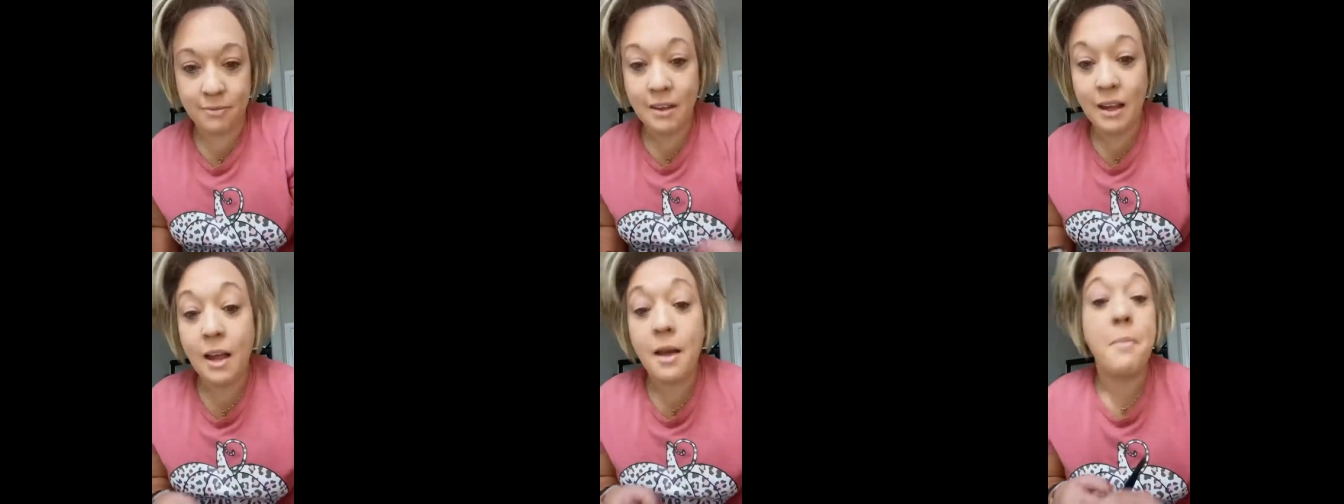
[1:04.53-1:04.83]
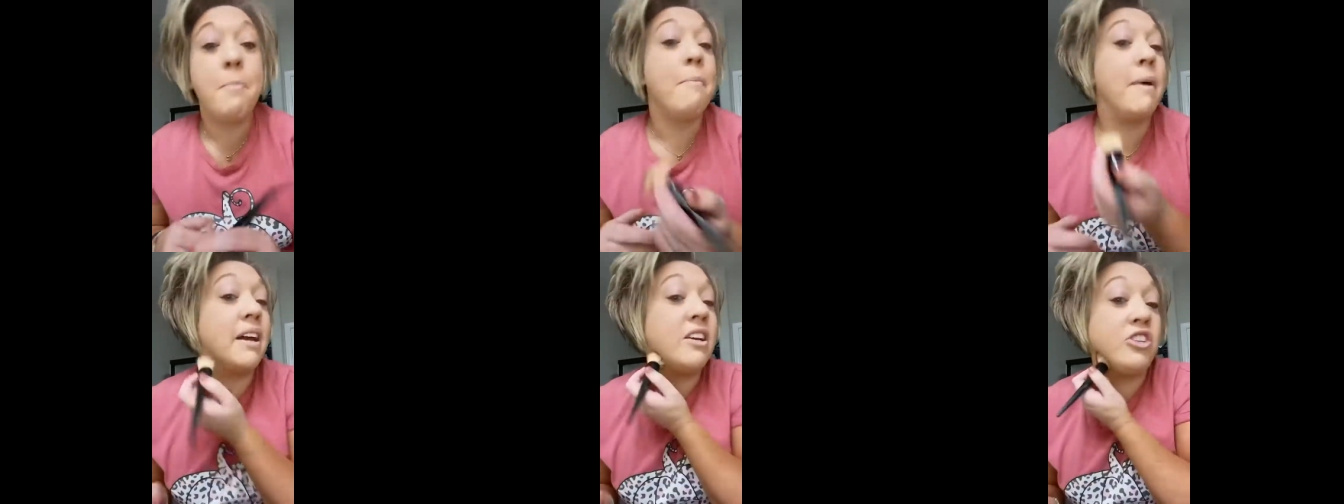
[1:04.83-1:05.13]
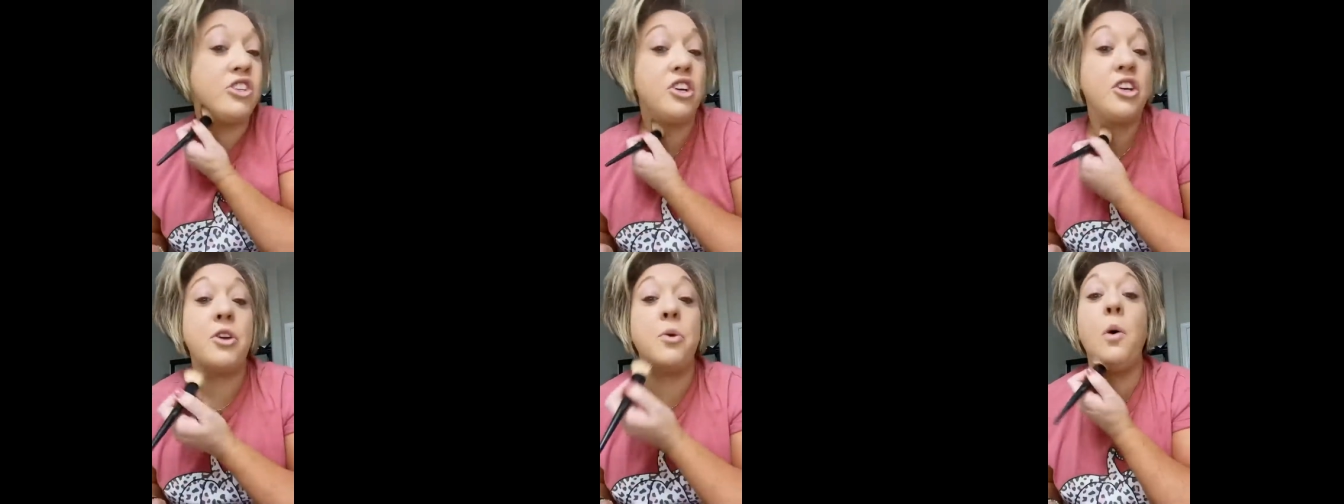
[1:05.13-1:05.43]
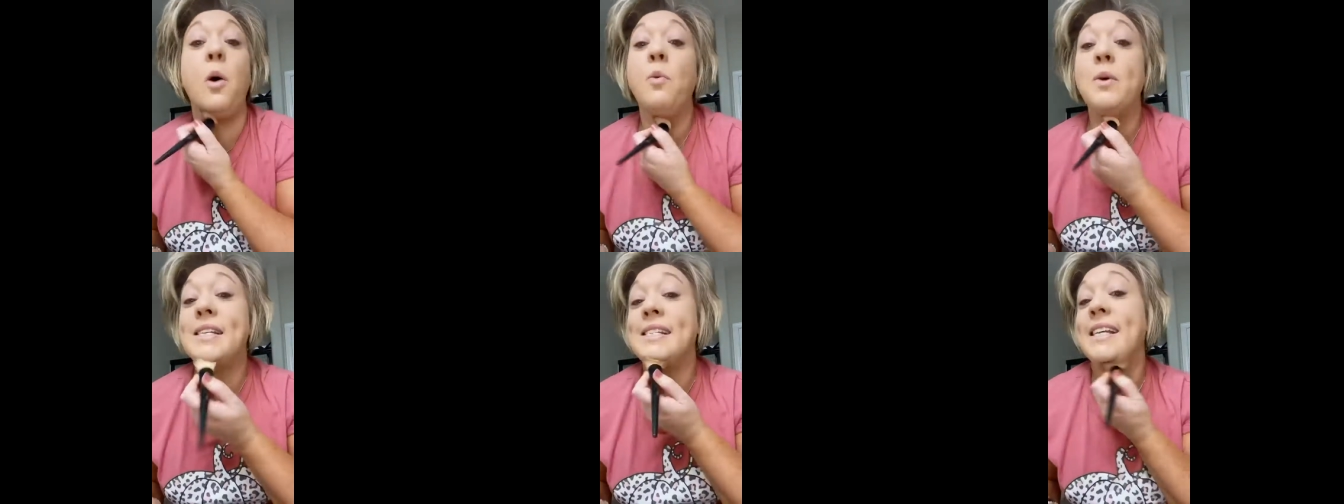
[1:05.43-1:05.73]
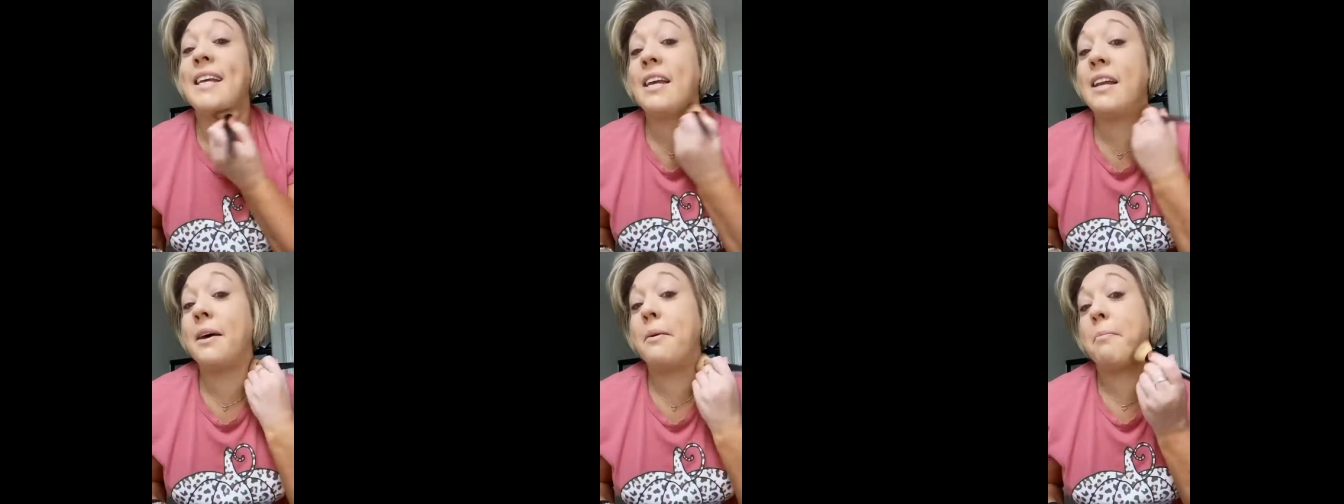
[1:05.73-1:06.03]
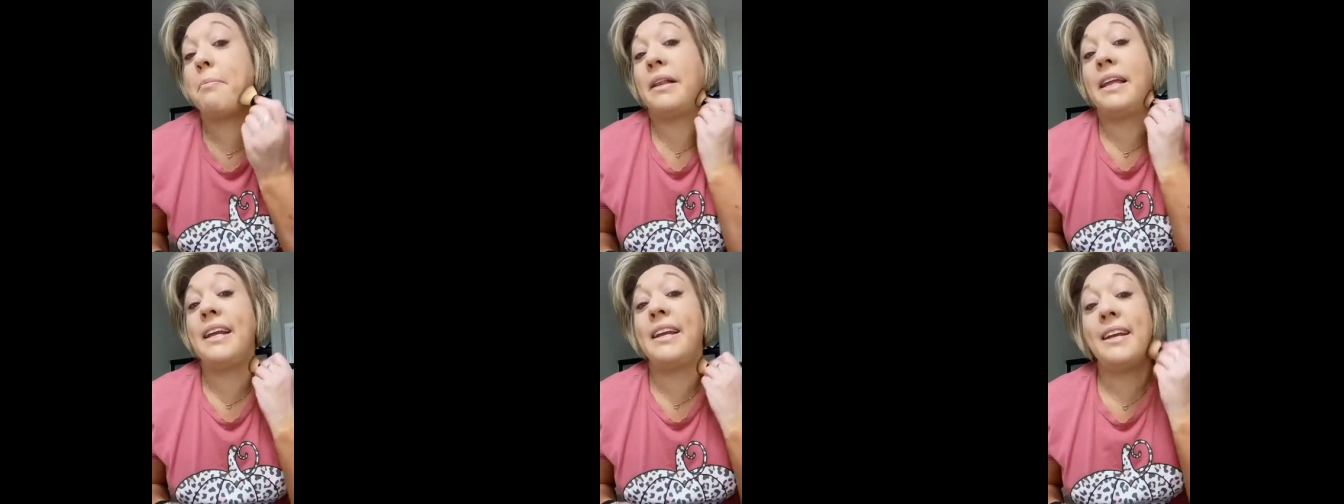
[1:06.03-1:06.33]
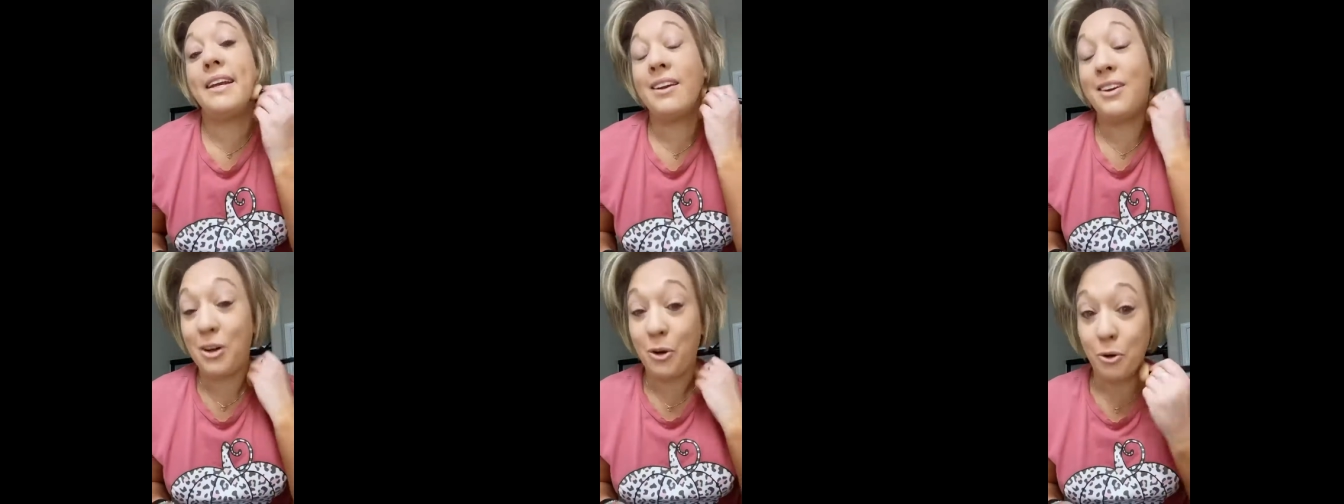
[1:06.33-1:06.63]
Make sure you always get it blended
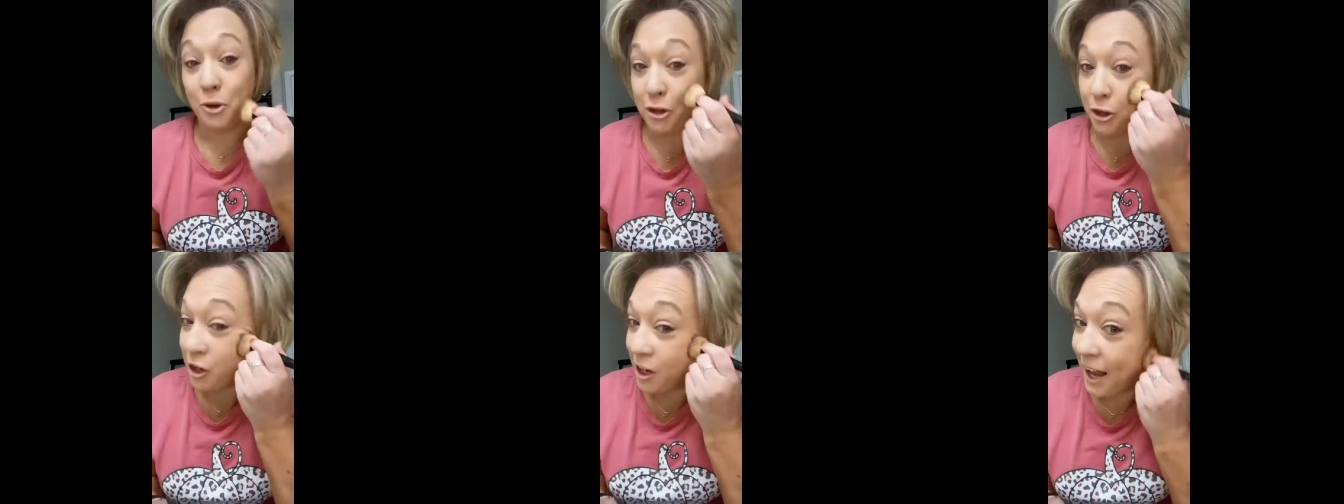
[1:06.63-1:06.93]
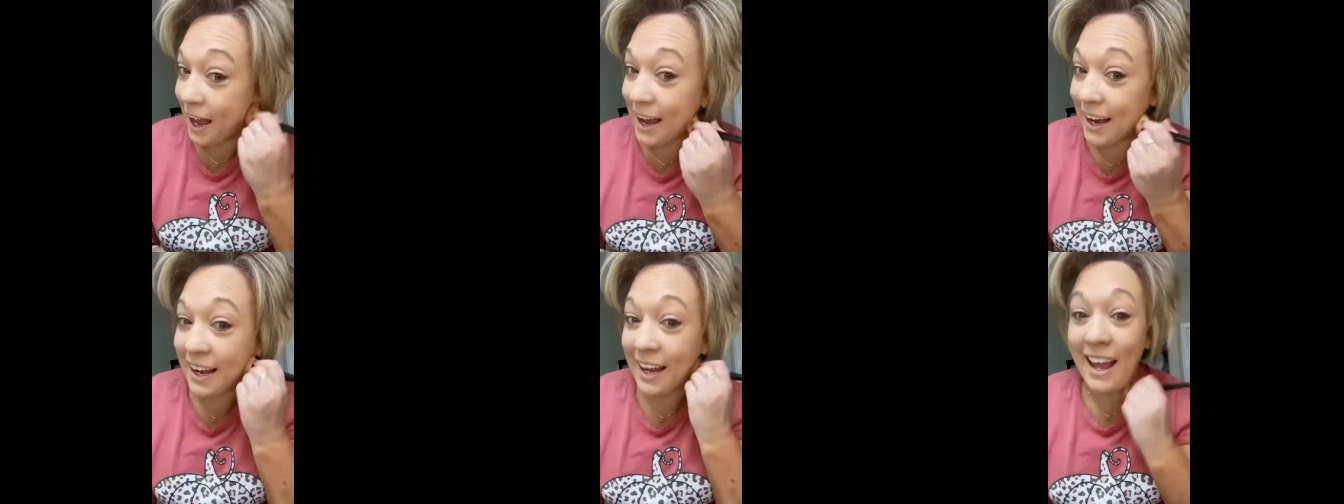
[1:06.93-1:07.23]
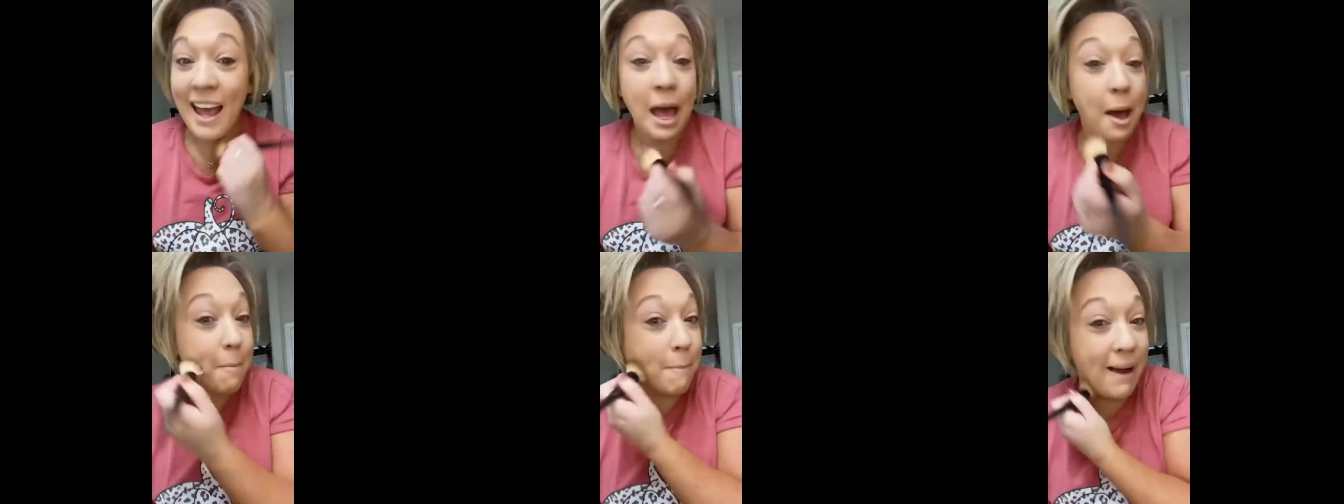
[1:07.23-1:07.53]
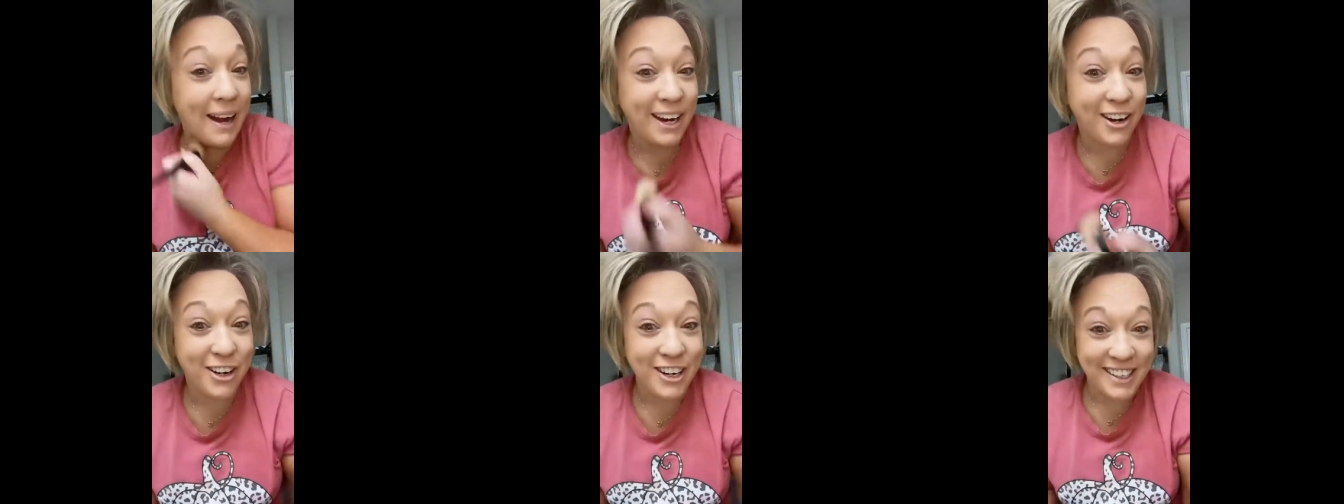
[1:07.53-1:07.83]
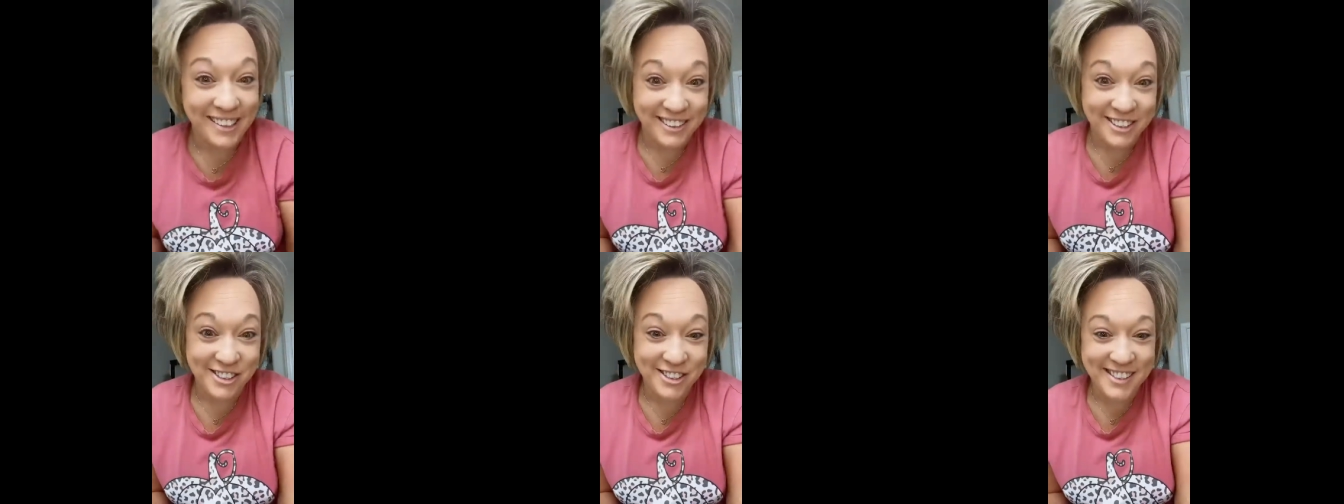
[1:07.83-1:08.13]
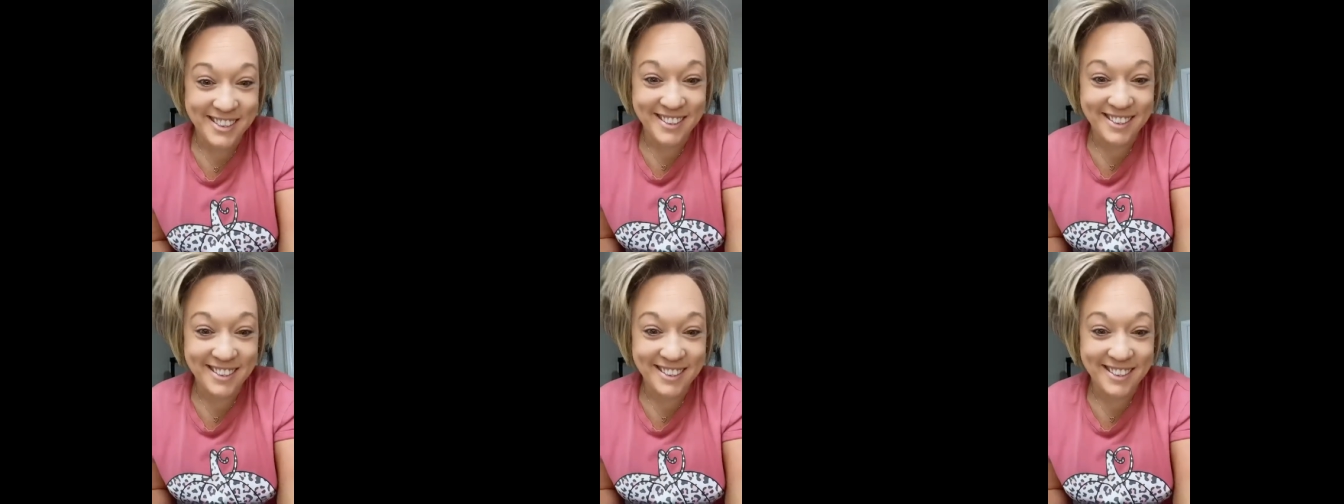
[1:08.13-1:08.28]
on your neck and by your ears.